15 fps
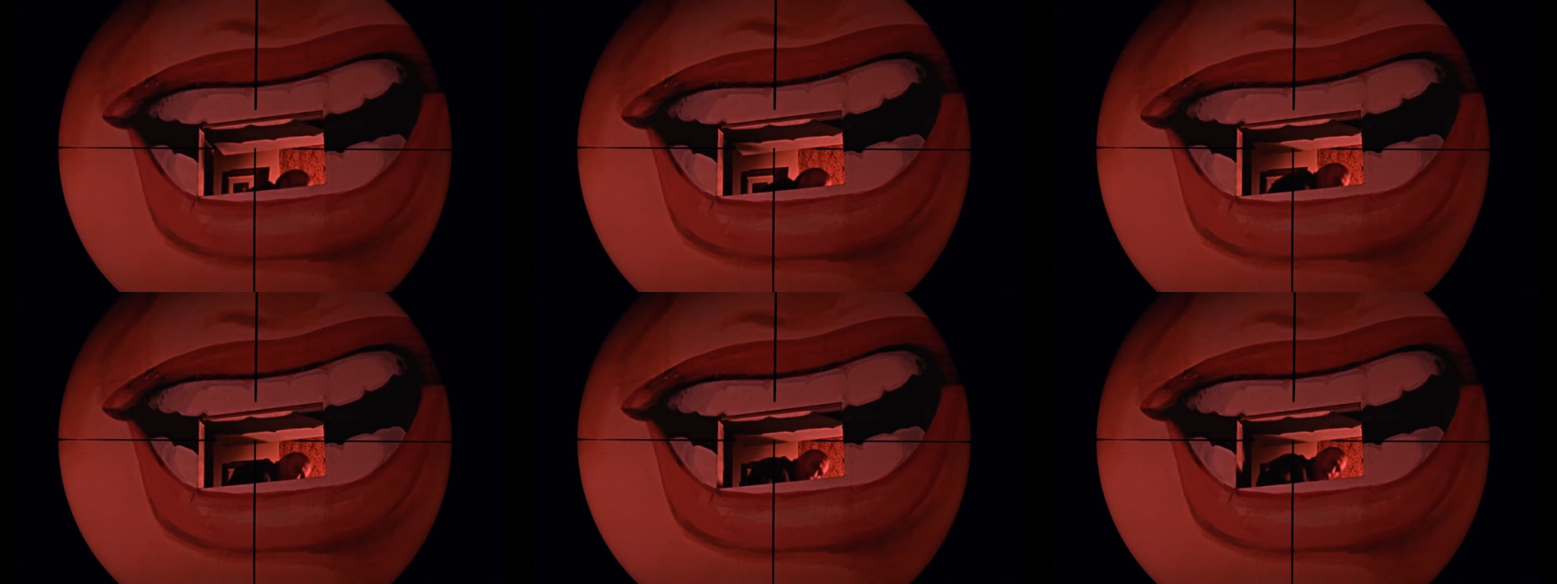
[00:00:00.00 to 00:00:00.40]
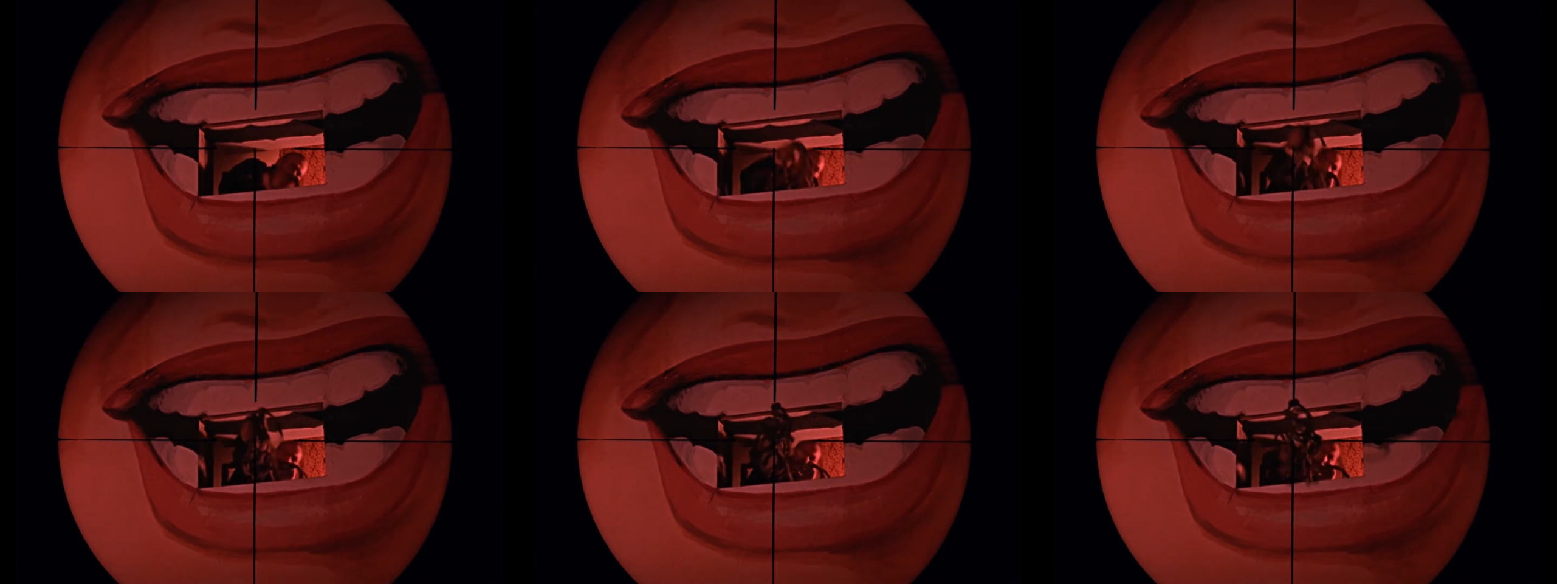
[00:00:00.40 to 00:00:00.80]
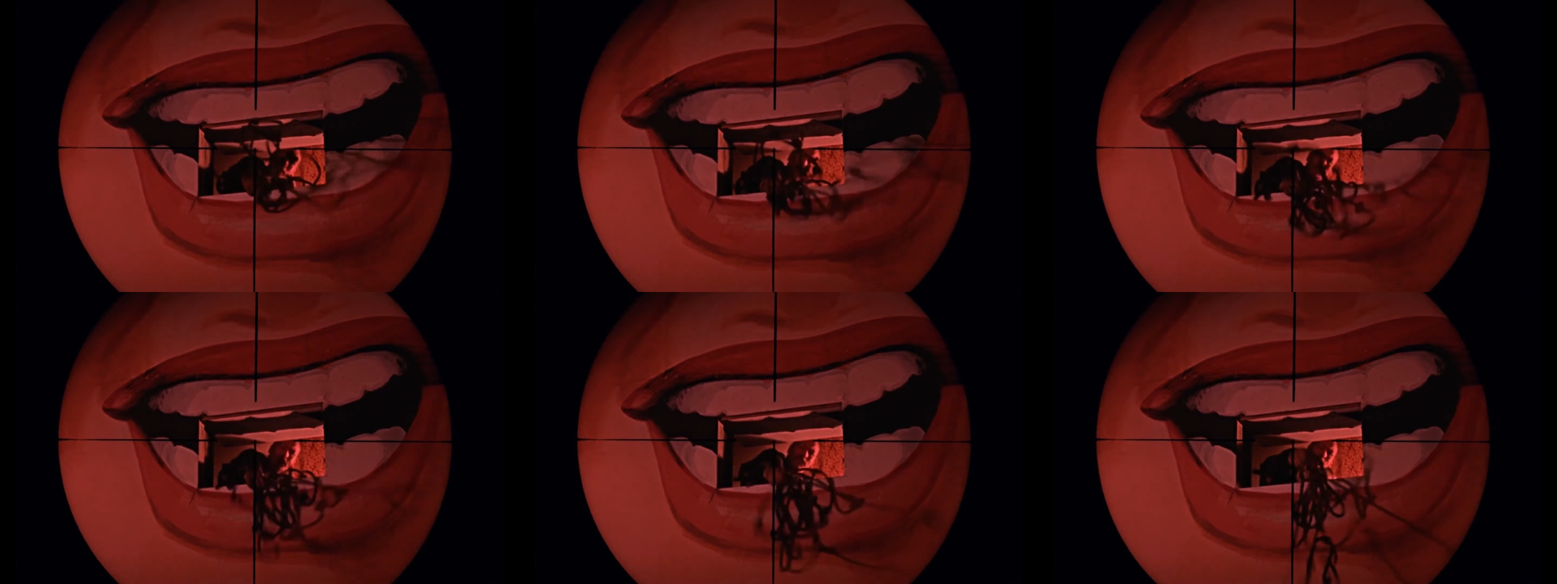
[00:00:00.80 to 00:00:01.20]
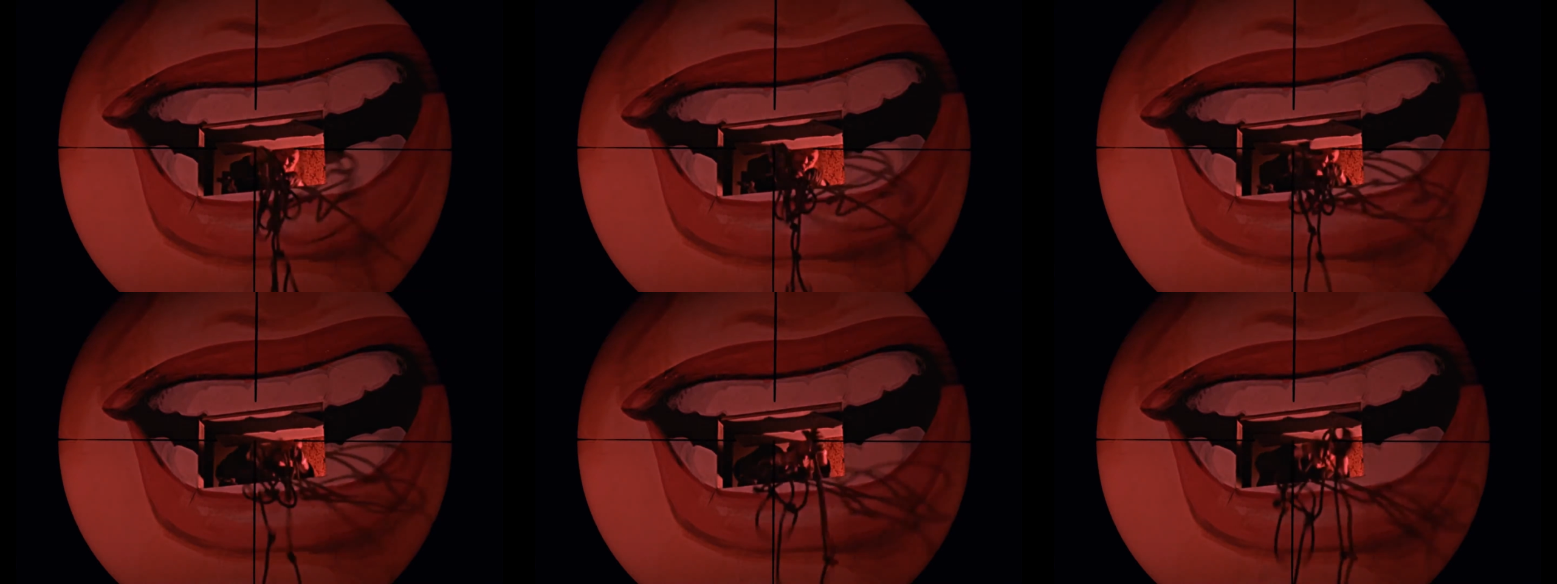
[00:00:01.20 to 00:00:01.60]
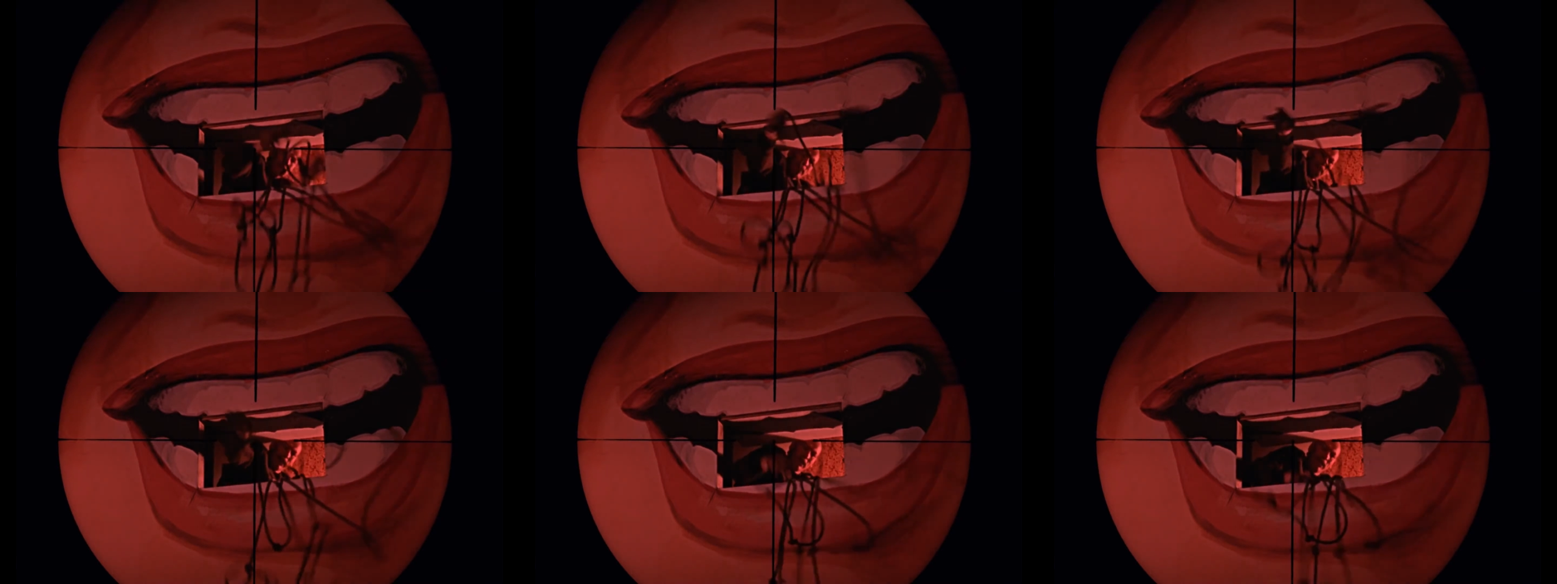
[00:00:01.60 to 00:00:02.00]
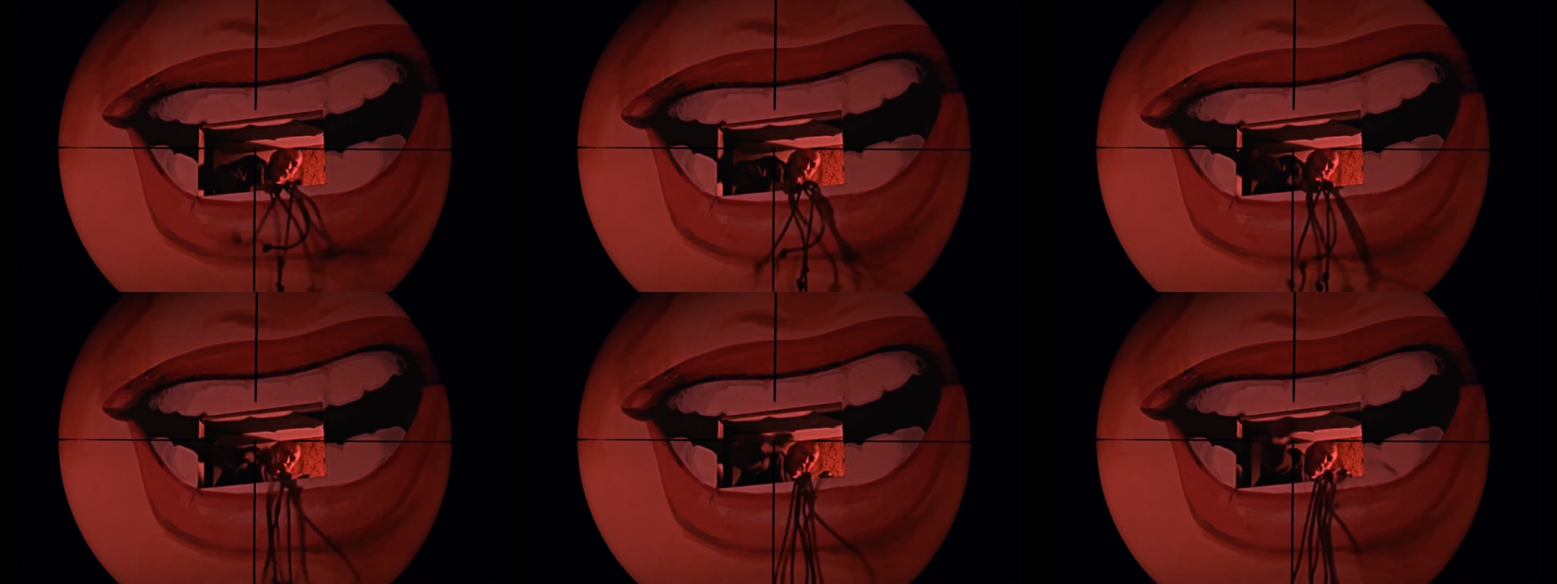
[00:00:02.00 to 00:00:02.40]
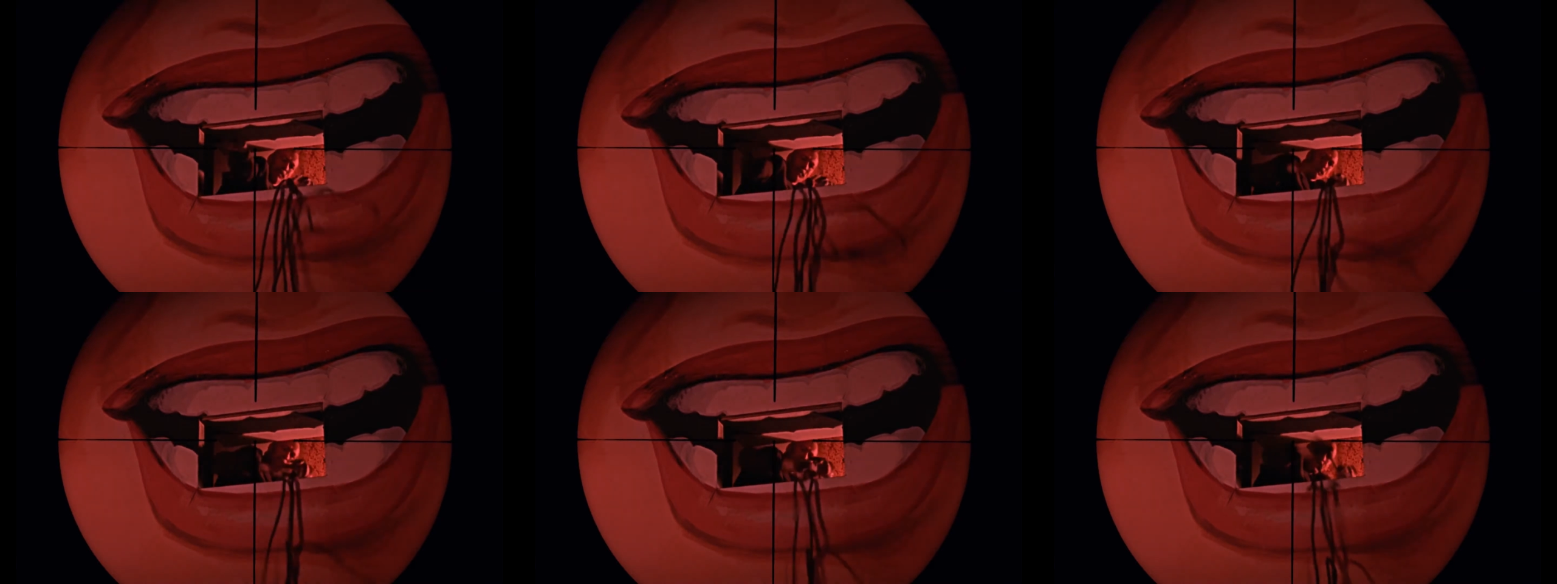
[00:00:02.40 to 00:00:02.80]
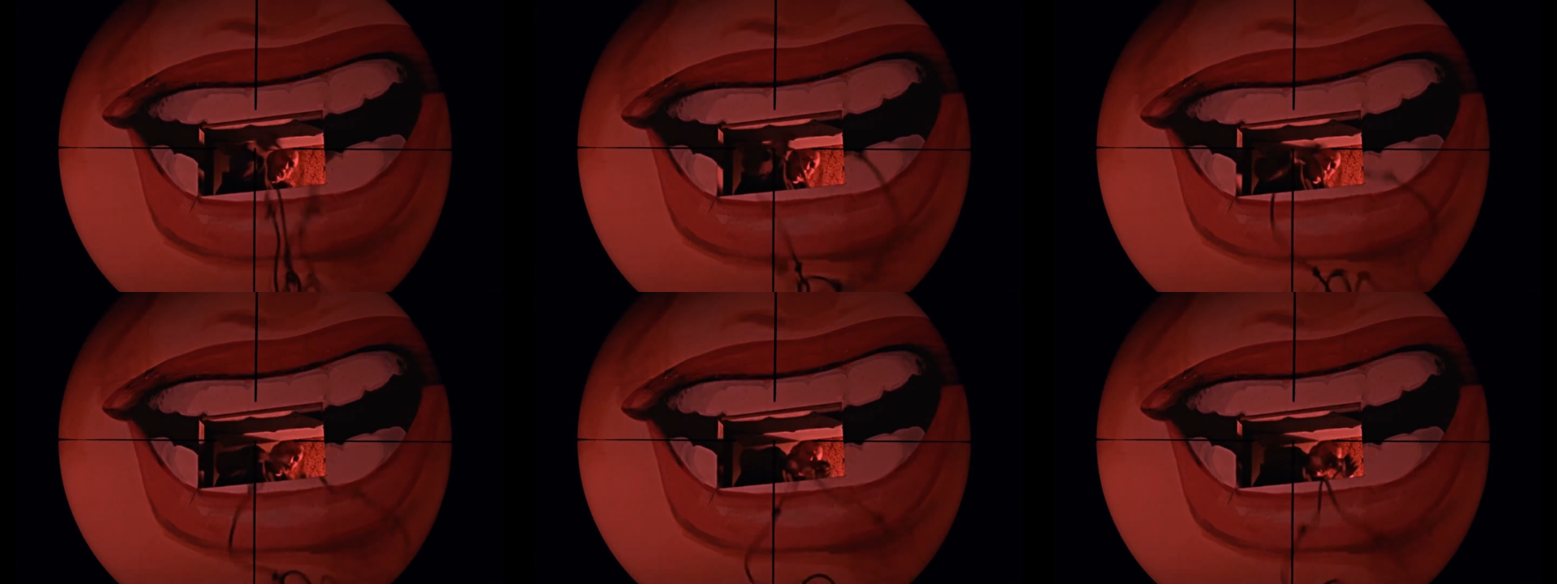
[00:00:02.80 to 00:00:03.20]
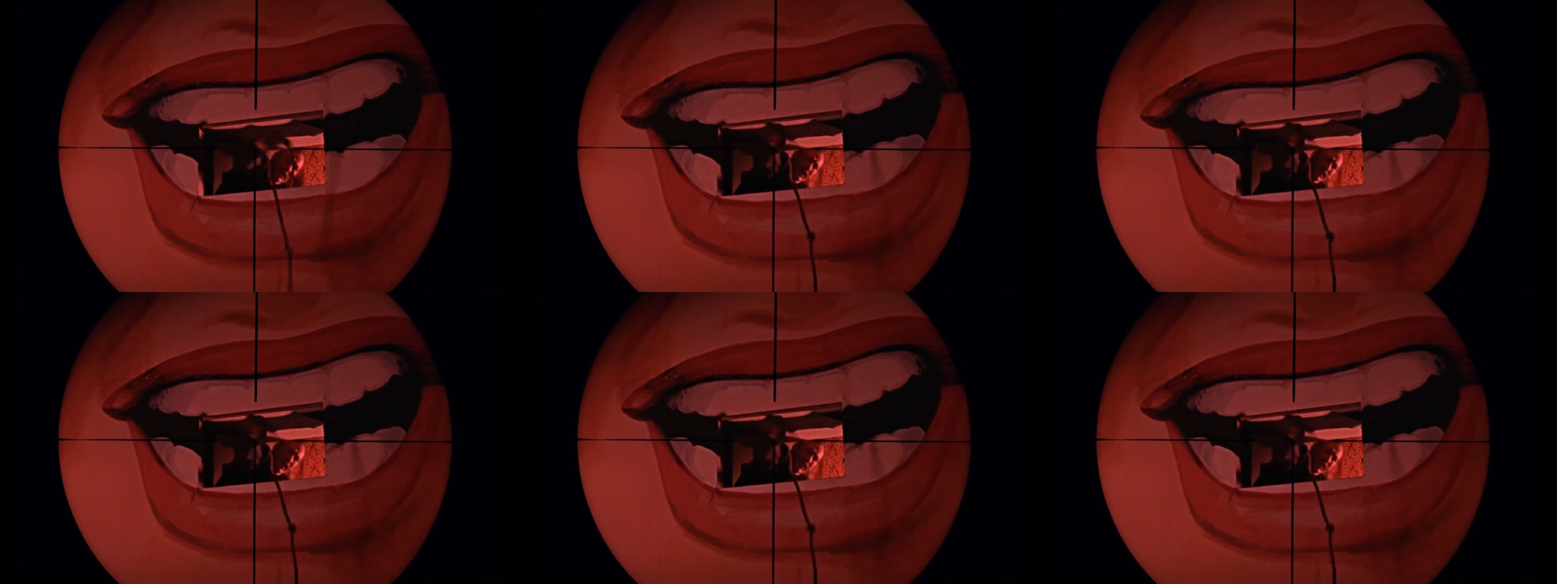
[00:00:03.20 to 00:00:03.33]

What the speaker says: Nobody's mouth can be seen.